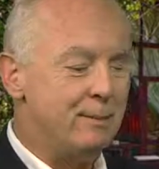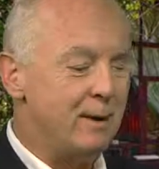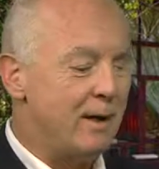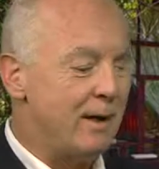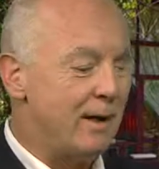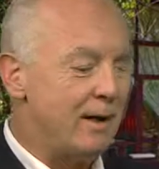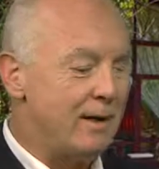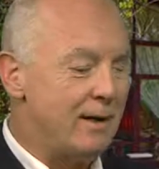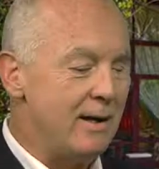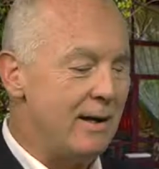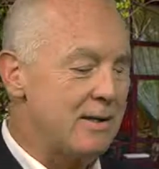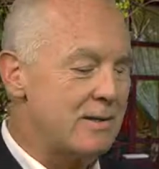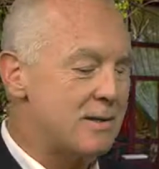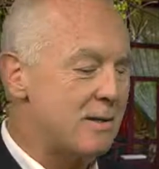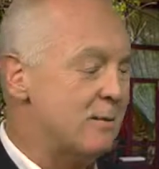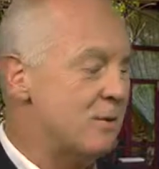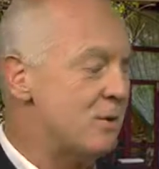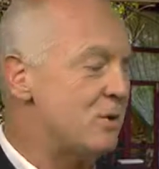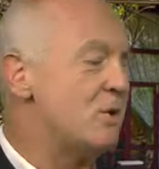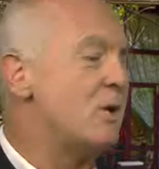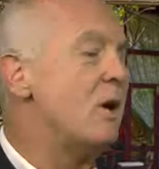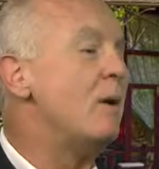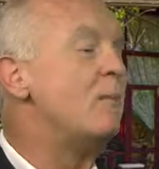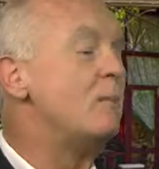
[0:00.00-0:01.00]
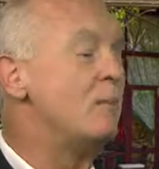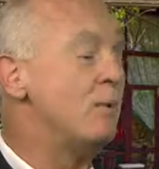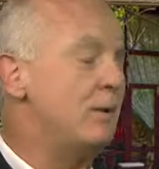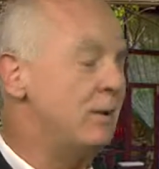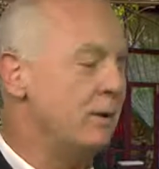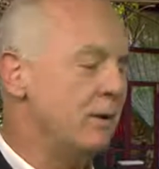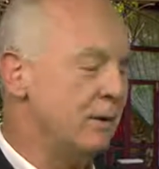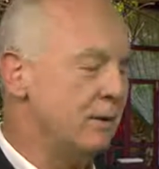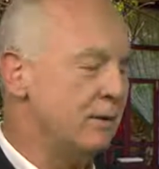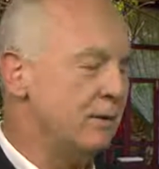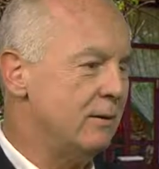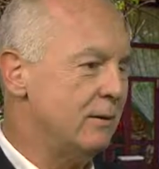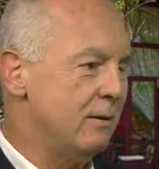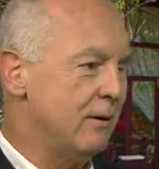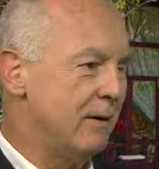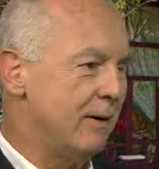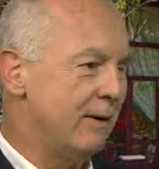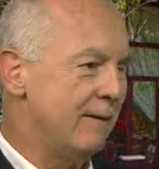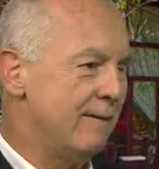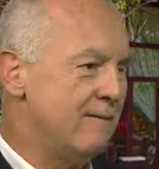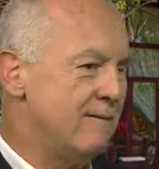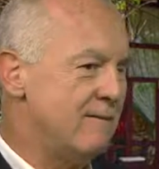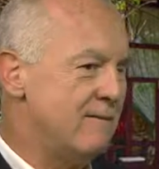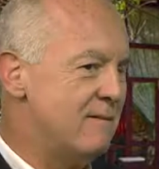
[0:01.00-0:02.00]
But I ask them to stop breathing.
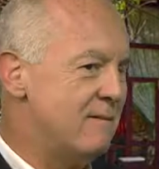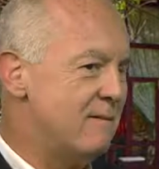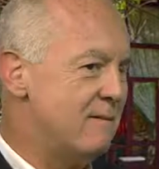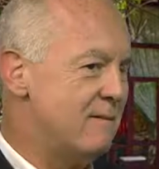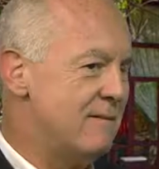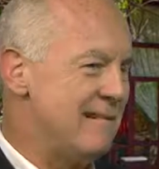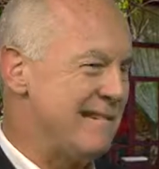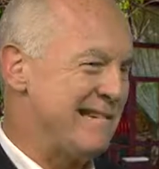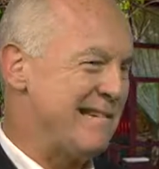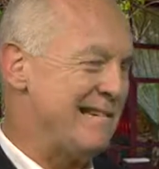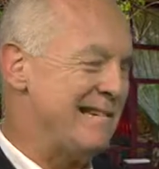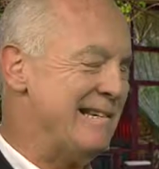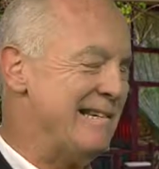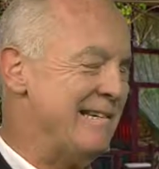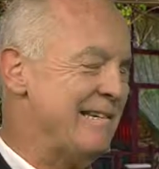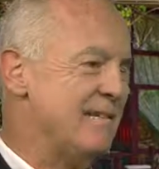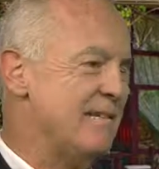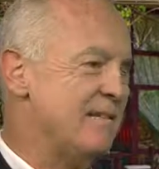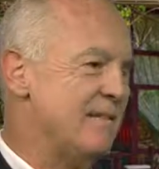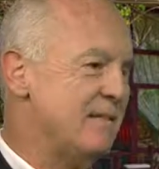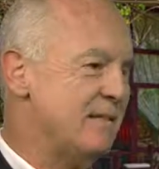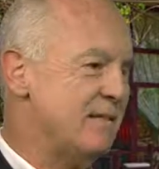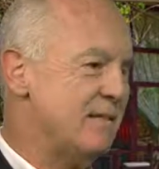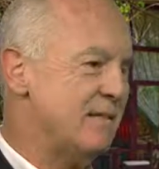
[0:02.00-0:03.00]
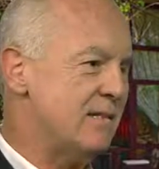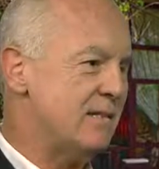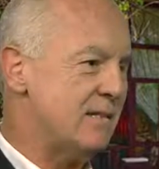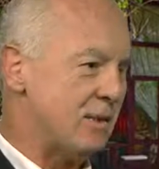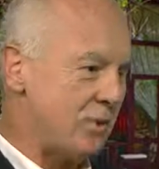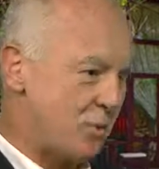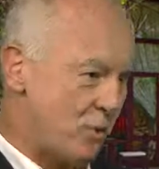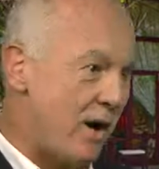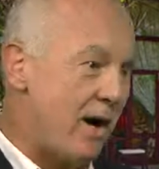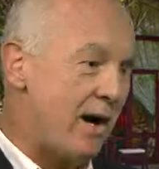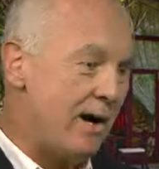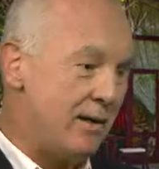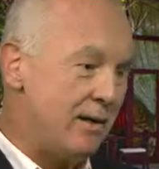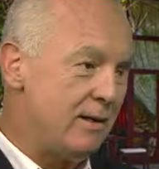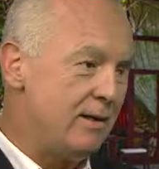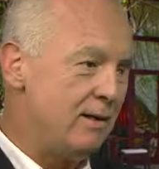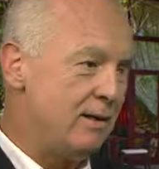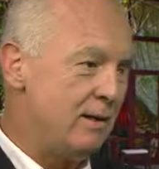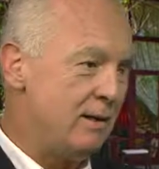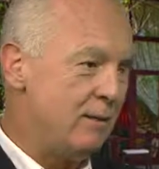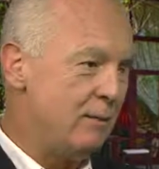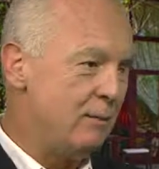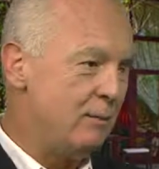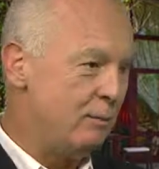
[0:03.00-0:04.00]
I can't. I tried,
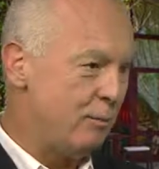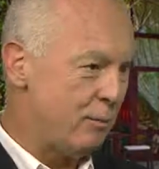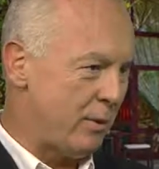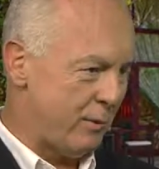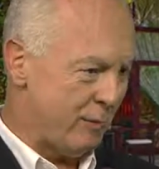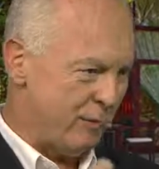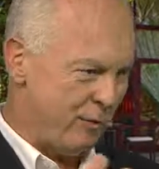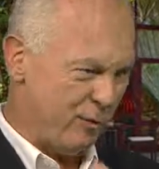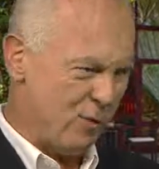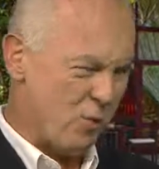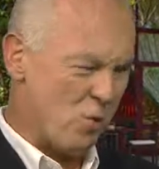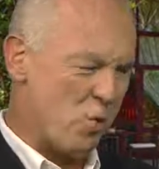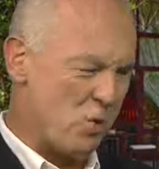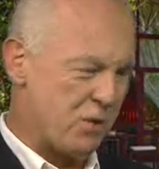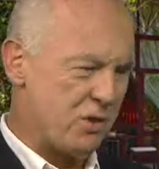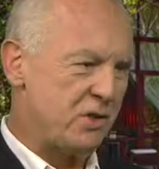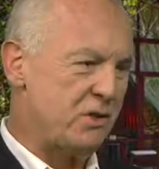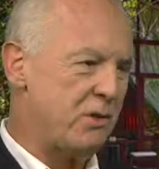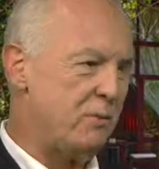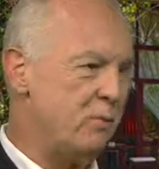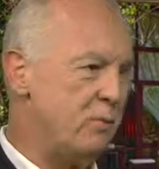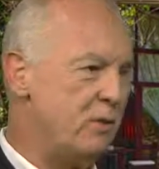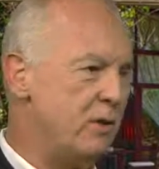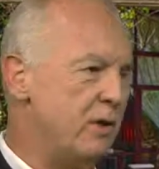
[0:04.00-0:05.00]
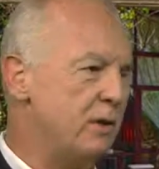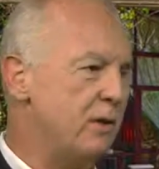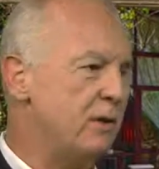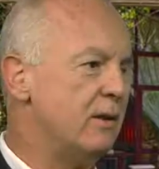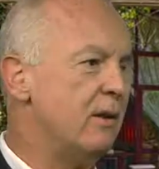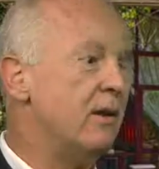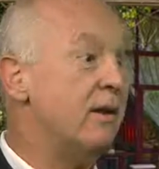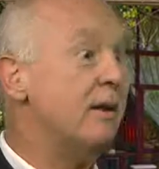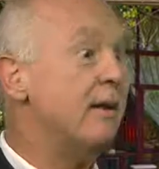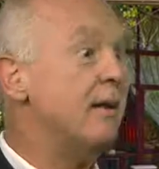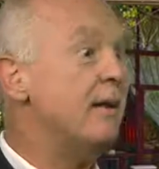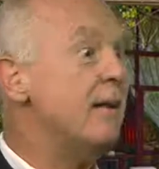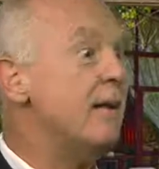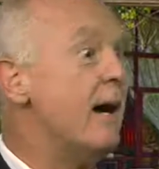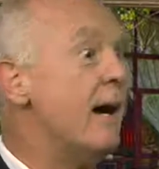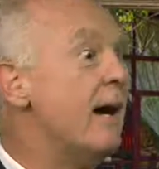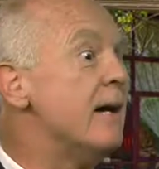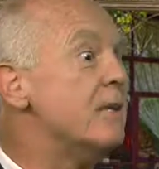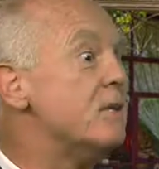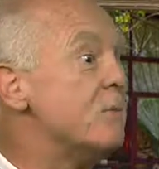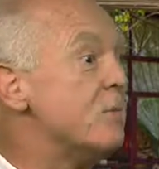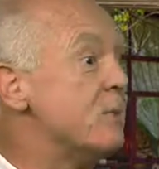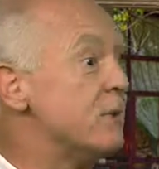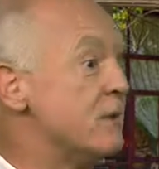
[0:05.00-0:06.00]
but I'm forced to breathe.
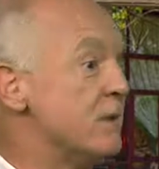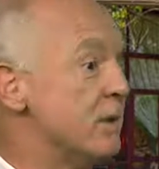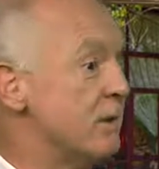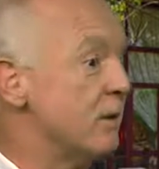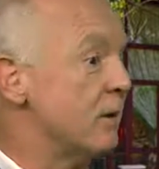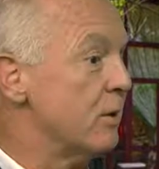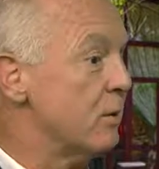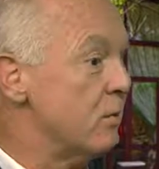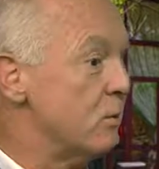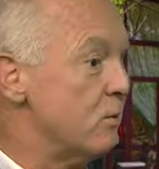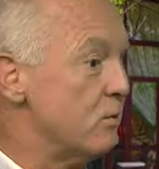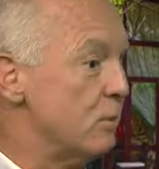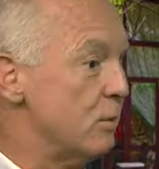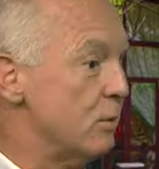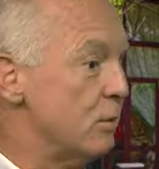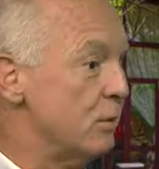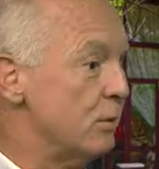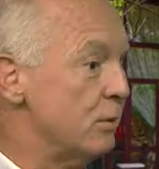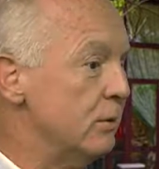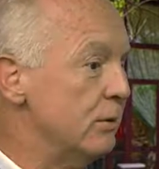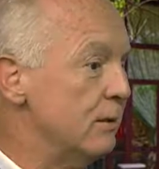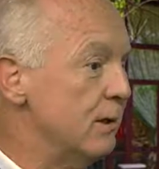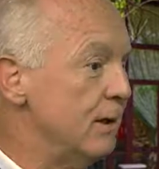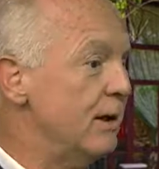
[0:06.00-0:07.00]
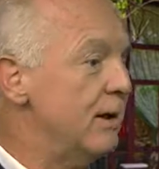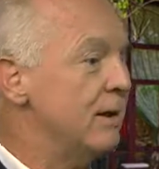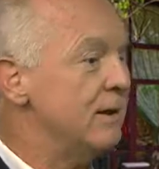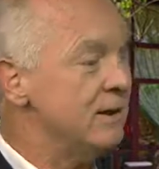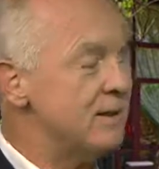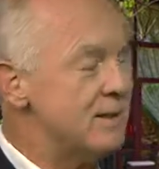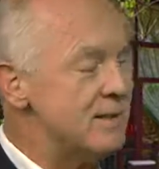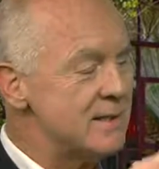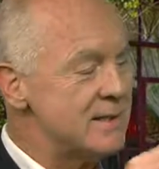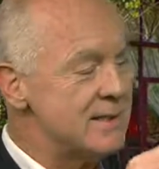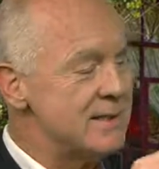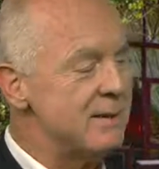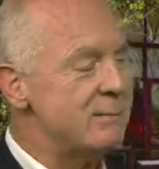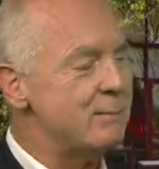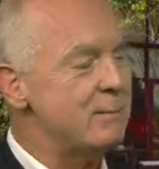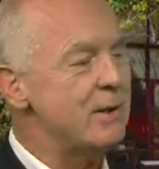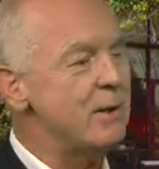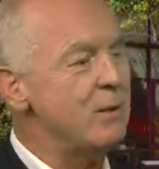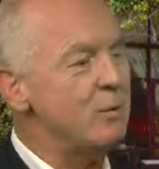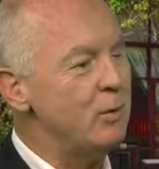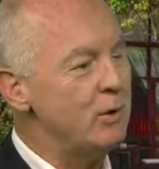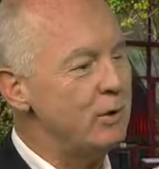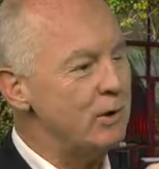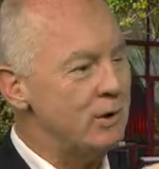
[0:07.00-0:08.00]
That's what's in control. There's
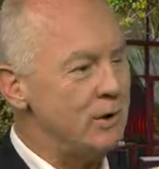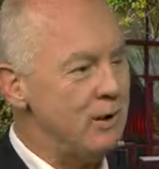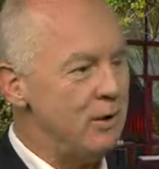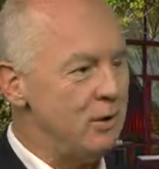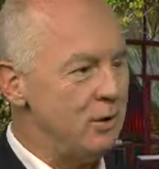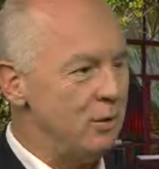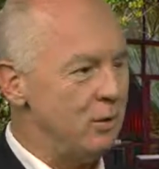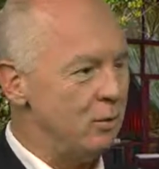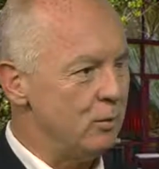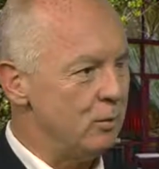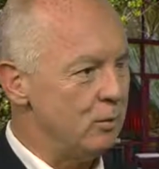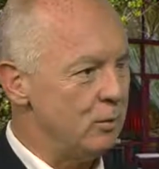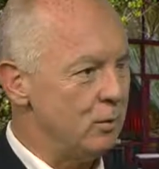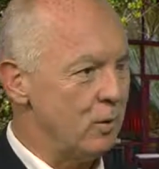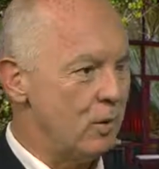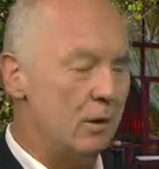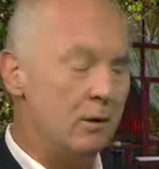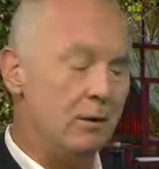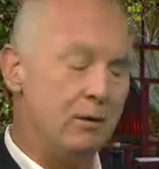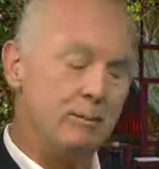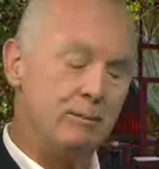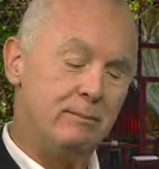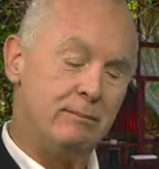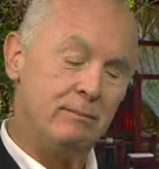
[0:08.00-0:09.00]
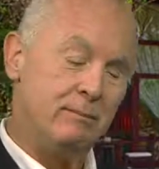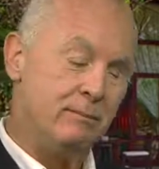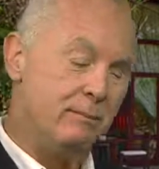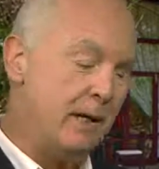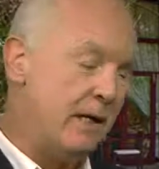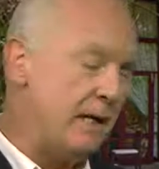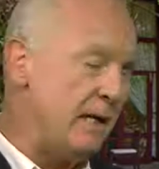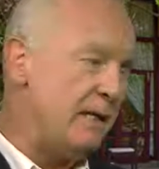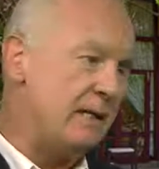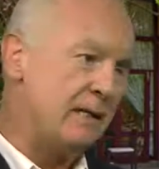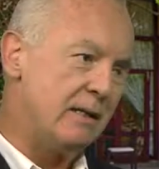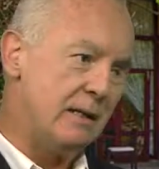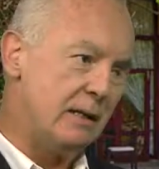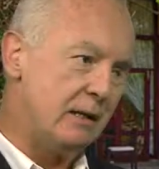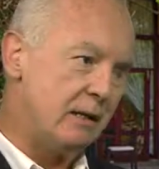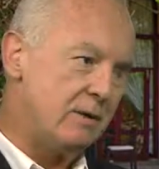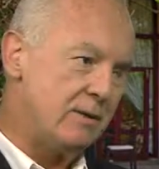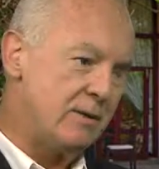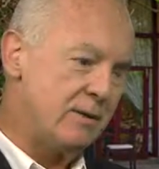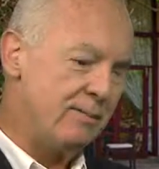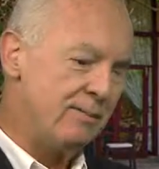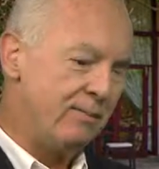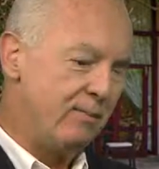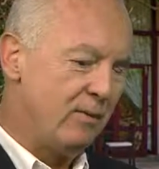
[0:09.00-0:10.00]
something within you, call it many
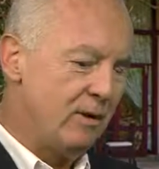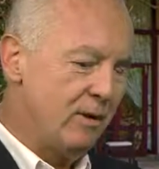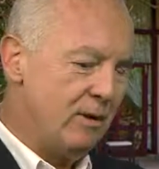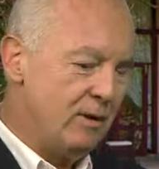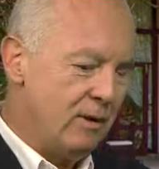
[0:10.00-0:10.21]
things,